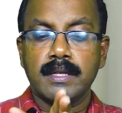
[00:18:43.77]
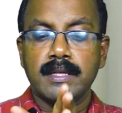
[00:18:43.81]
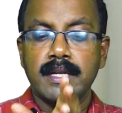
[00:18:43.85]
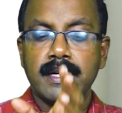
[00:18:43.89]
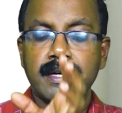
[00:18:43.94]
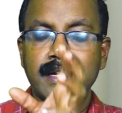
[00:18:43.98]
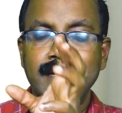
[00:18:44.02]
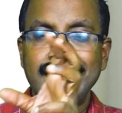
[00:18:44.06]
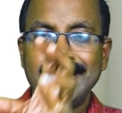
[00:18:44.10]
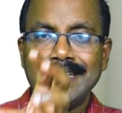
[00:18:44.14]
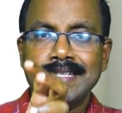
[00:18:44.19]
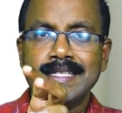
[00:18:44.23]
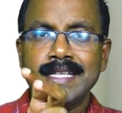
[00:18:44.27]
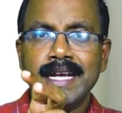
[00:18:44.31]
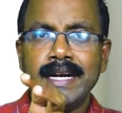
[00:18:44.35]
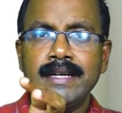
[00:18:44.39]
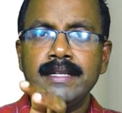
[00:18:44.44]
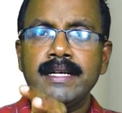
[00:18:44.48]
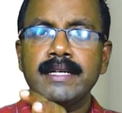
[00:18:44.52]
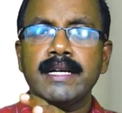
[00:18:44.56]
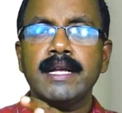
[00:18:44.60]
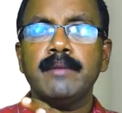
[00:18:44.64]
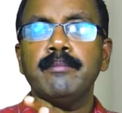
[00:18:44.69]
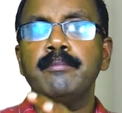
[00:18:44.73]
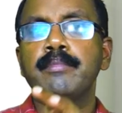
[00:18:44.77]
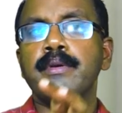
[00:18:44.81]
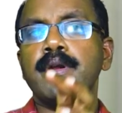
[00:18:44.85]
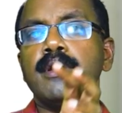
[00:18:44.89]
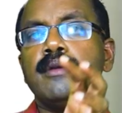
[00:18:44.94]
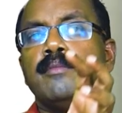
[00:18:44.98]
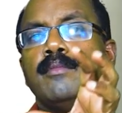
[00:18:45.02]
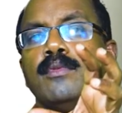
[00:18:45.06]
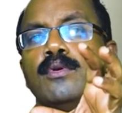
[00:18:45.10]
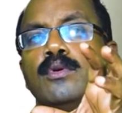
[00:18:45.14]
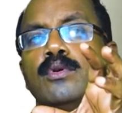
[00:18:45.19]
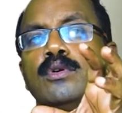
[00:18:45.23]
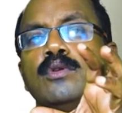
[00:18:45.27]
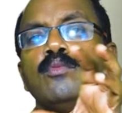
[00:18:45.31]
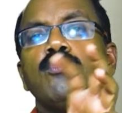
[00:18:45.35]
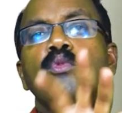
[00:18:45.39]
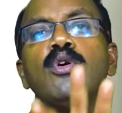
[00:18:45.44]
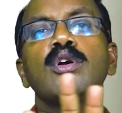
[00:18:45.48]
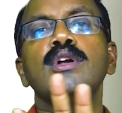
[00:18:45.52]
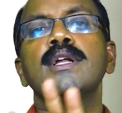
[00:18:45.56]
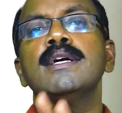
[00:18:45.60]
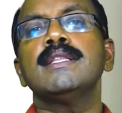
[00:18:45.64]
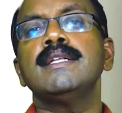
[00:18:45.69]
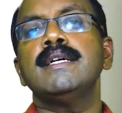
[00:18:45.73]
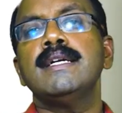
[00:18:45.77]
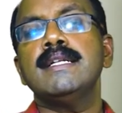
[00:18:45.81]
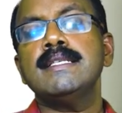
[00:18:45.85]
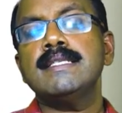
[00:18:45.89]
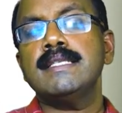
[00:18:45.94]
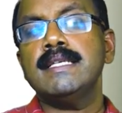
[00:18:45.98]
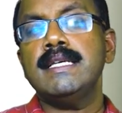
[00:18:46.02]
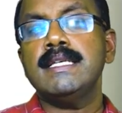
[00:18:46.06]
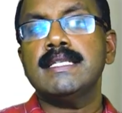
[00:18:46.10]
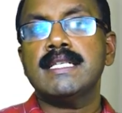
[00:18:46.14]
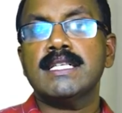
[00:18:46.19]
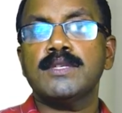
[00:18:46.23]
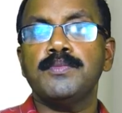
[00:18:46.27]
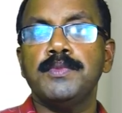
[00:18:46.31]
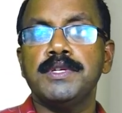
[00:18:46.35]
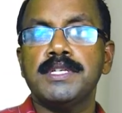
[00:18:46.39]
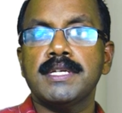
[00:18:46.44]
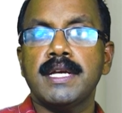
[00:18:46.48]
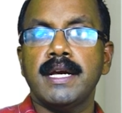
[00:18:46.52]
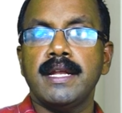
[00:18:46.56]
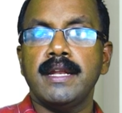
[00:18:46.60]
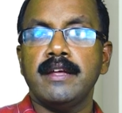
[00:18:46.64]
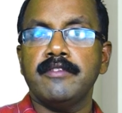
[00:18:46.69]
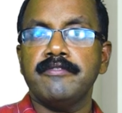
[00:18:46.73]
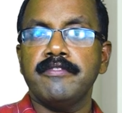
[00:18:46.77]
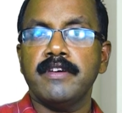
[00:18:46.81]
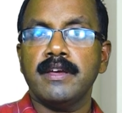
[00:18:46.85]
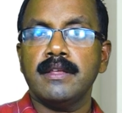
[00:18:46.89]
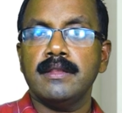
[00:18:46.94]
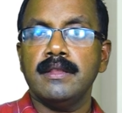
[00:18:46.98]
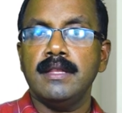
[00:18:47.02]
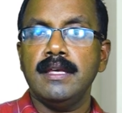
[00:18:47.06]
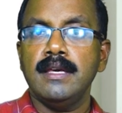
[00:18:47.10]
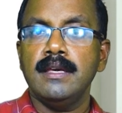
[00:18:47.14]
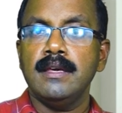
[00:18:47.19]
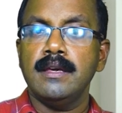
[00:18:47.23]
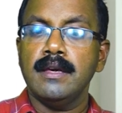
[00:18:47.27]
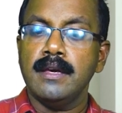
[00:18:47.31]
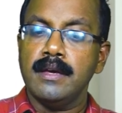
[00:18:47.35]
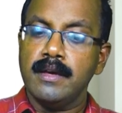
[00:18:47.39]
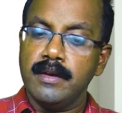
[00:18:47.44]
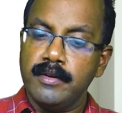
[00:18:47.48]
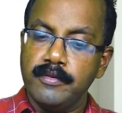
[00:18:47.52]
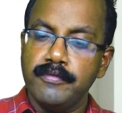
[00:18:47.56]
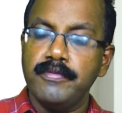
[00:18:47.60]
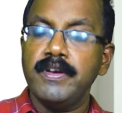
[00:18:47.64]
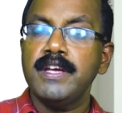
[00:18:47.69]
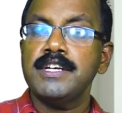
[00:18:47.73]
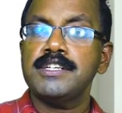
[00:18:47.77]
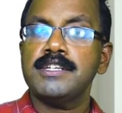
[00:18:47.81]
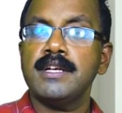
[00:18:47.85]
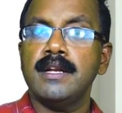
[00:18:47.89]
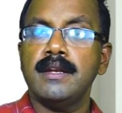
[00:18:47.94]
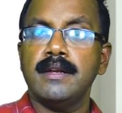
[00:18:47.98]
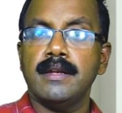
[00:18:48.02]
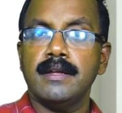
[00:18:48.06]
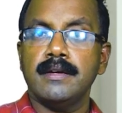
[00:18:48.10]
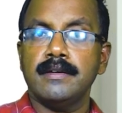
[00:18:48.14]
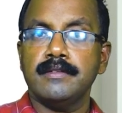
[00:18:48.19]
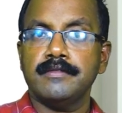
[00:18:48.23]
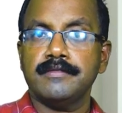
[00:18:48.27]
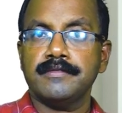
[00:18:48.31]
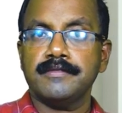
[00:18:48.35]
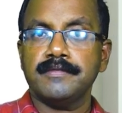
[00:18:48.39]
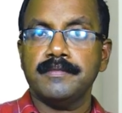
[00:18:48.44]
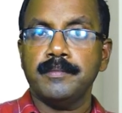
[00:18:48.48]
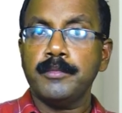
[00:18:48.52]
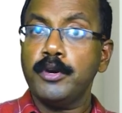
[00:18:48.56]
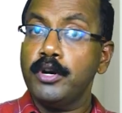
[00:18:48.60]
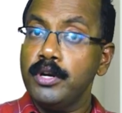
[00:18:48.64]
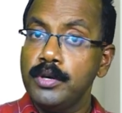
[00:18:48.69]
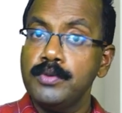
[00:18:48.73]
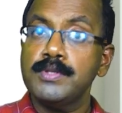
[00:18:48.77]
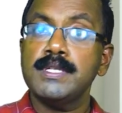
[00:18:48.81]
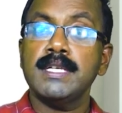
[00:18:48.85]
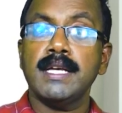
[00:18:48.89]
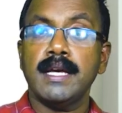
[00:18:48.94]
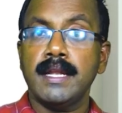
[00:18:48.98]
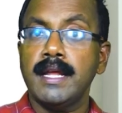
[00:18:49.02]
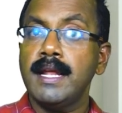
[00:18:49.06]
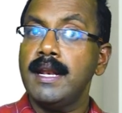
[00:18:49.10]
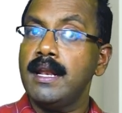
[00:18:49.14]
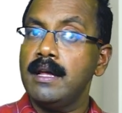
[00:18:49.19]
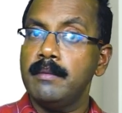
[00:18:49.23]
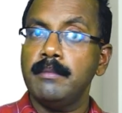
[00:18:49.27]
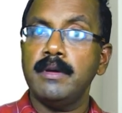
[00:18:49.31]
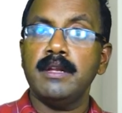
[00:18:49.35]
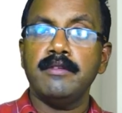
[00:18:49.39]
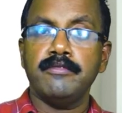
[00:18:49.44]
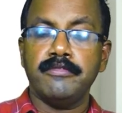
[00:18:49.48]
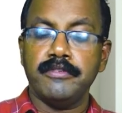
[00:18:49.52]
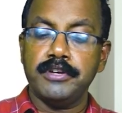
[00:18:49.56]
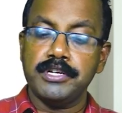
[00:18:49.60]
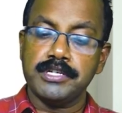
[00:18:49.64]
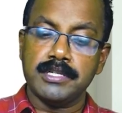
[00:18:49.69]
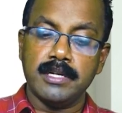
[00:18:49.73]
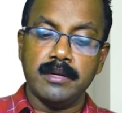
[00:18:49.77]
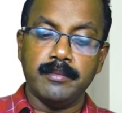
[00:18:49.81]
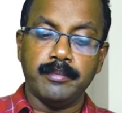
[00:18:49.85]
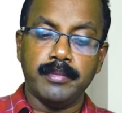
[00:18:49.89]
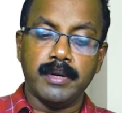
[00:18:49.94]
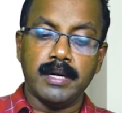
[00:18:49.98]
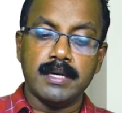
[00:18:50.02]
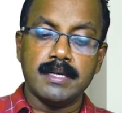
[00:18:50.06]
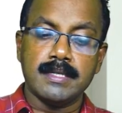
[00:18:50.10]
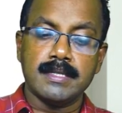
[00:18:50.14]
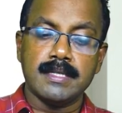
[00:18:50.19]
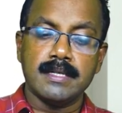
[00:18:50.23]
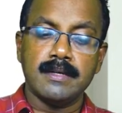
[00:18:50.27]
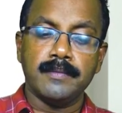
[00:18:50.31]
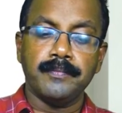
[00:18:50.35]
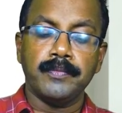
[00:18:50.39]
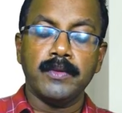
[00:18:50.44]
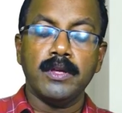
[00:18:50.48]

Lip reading: Then inside the temporal bone, what are the diseases which can affect the facial nerve, producing an element facial palsy?